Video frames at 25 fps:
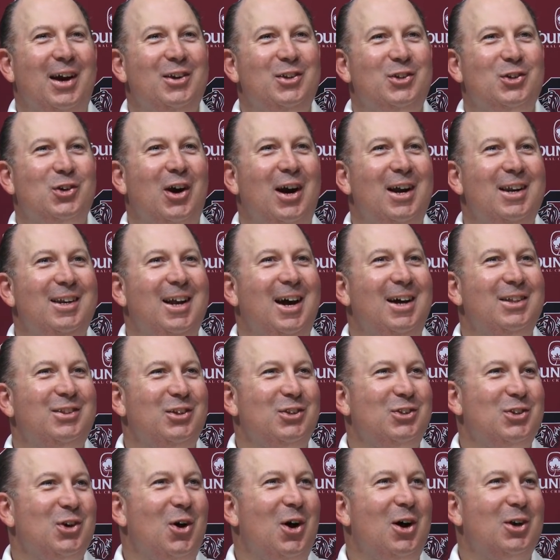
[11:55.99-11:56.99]
I tried not
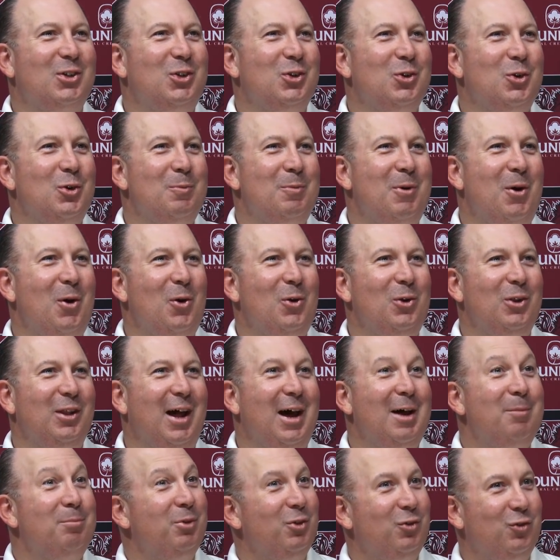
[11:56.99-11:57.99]
to talk to him a whole
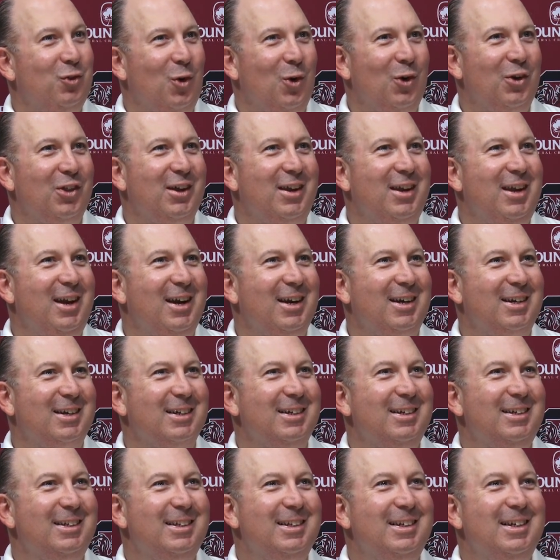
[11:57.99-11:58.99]
lot before the
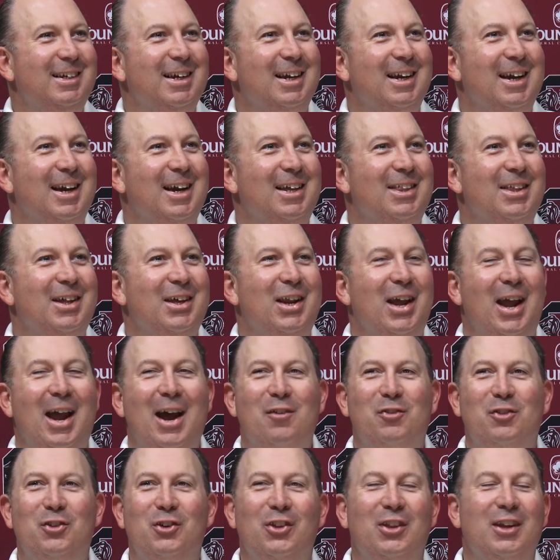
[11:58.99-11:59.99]
kick, and then
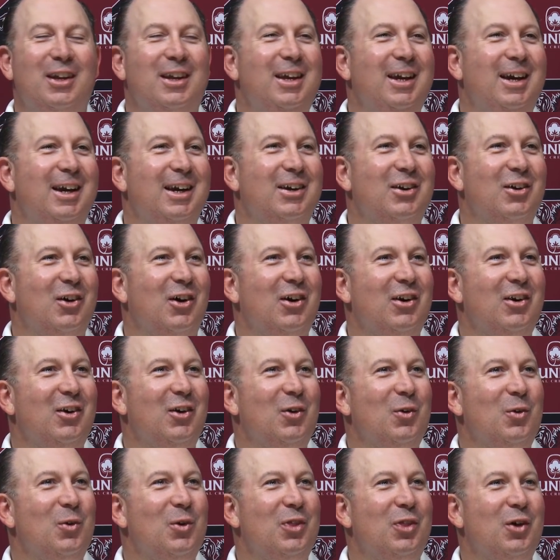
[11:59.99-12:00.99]
after the kick,
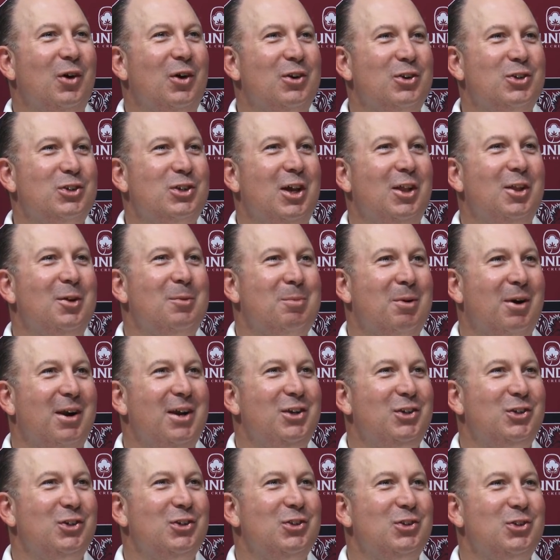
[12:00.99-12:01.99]
or with our
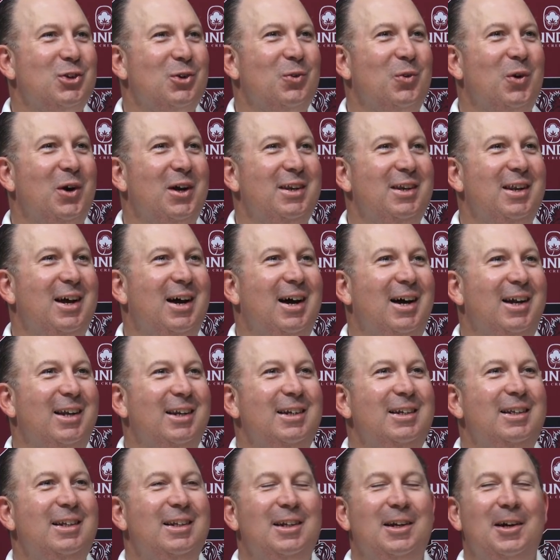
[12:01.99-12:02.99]
celebrations and
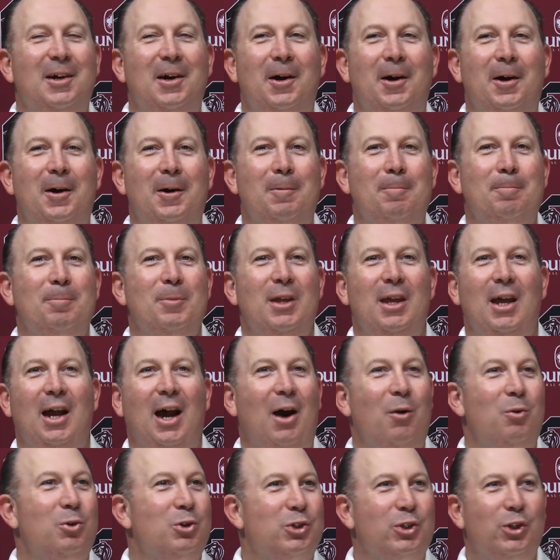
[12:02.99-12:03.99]
whatnot,
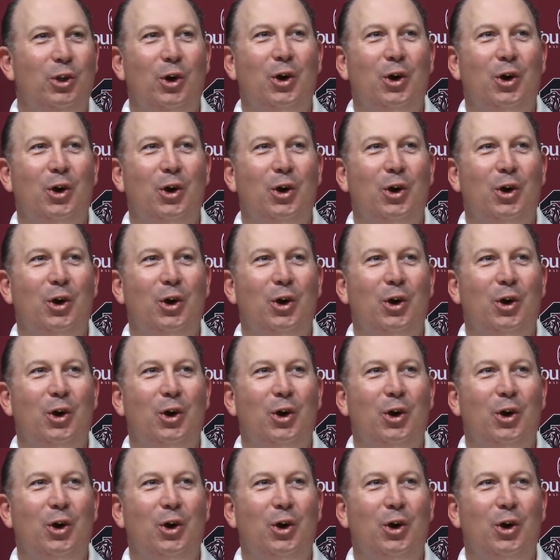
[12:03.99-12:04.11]
I was